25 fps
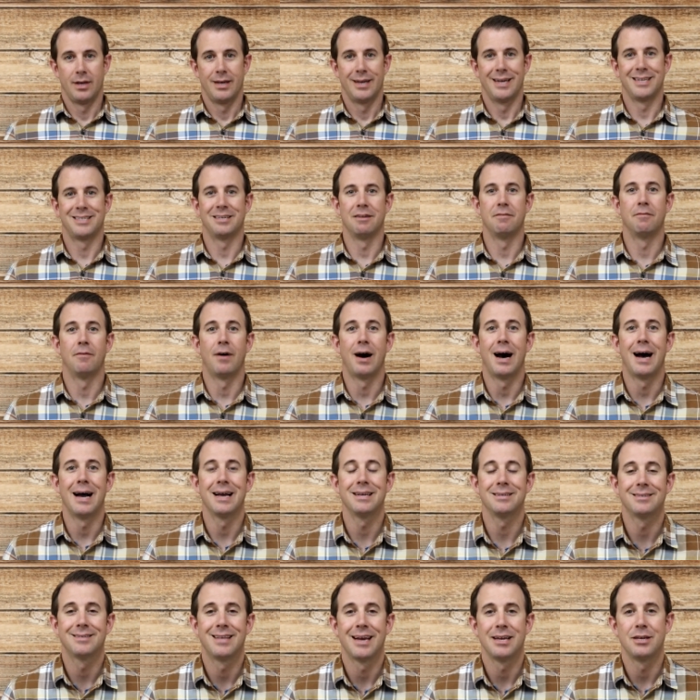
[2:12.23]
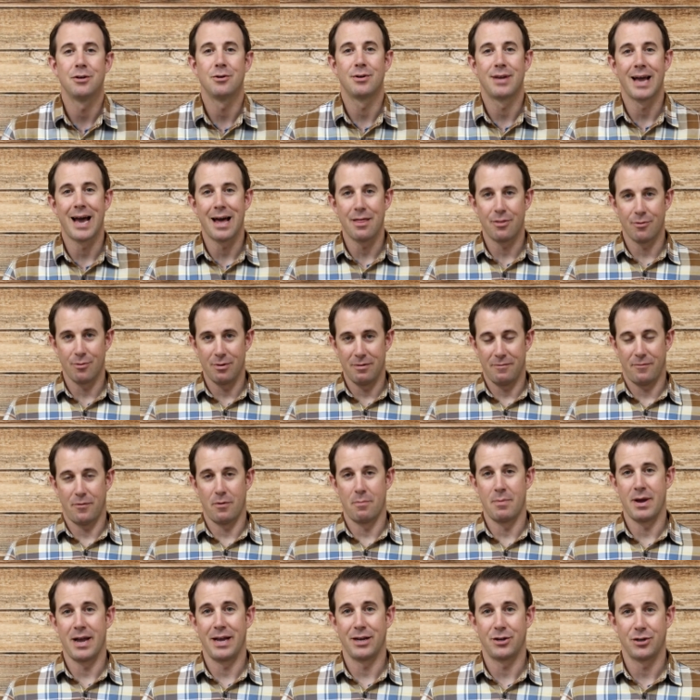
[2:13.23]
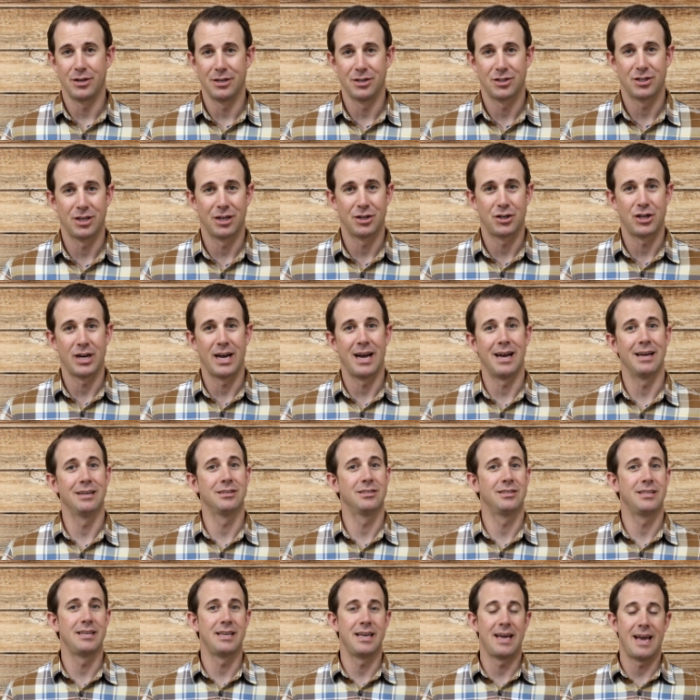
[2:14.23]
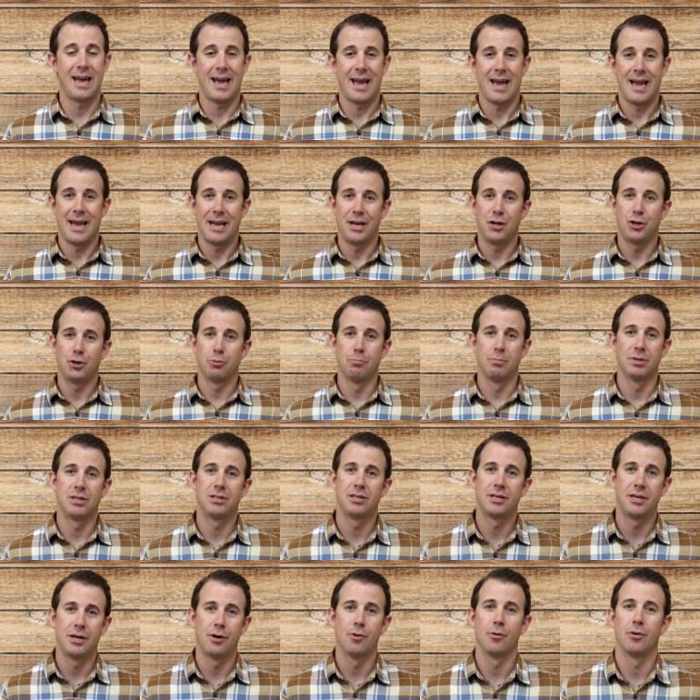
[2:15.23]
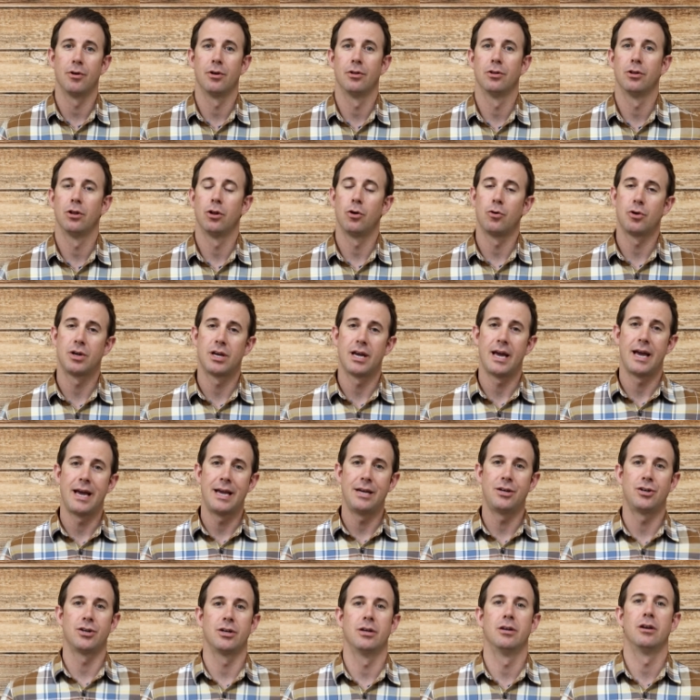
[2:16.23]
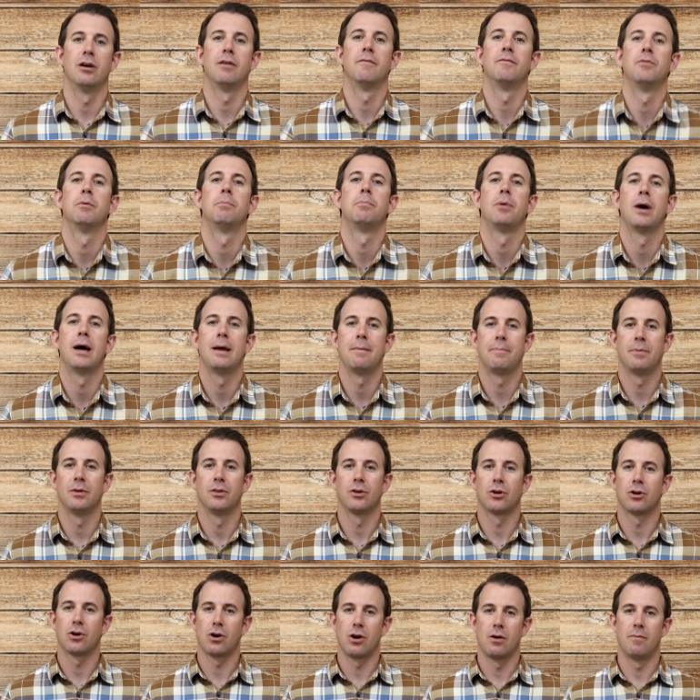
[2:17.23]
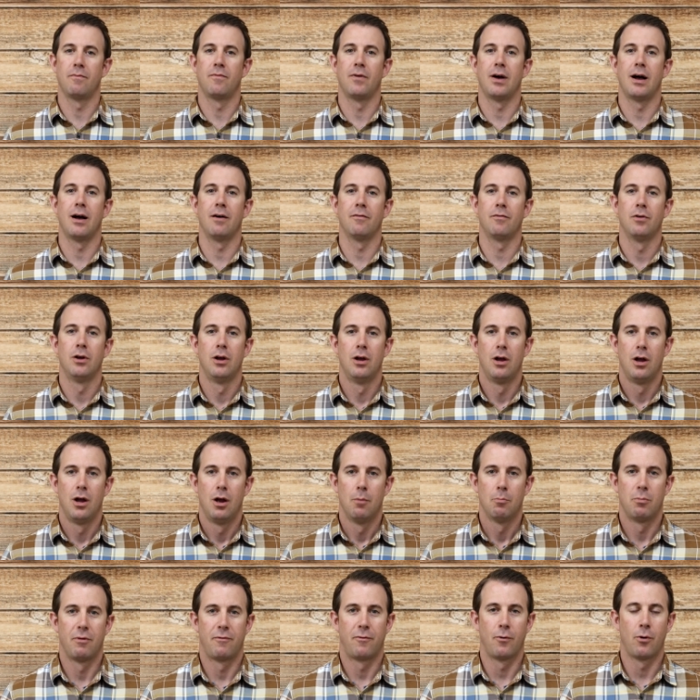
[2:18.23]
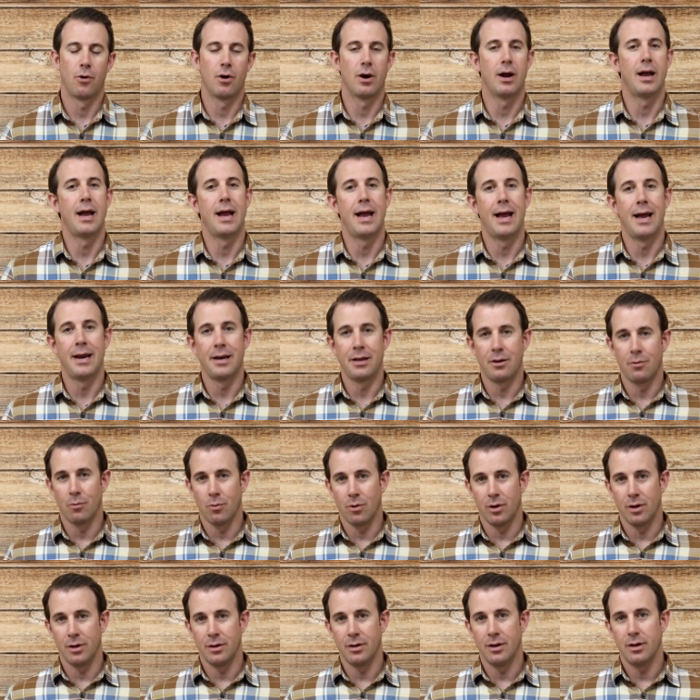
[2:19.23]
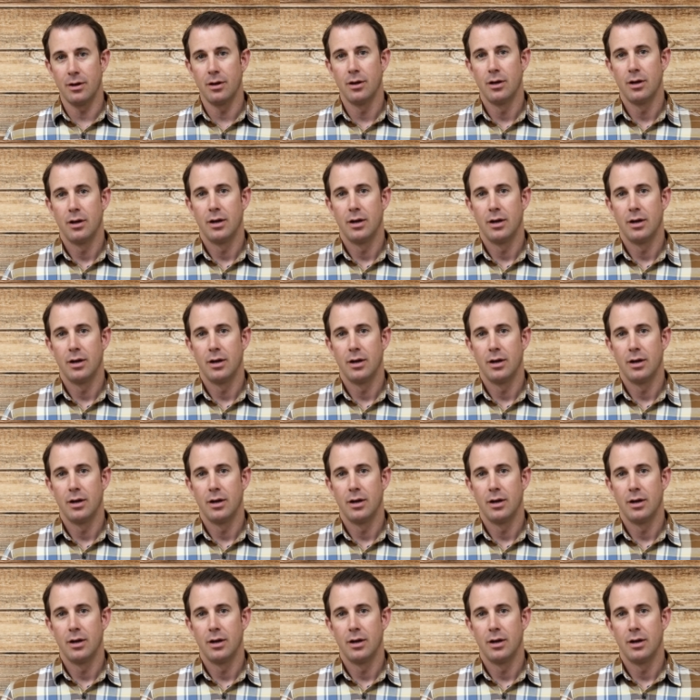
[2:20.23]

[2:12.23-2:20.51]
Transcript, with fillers: It's advised that you gather information such as the age, material, and location of the pipe and the curb valve before anyone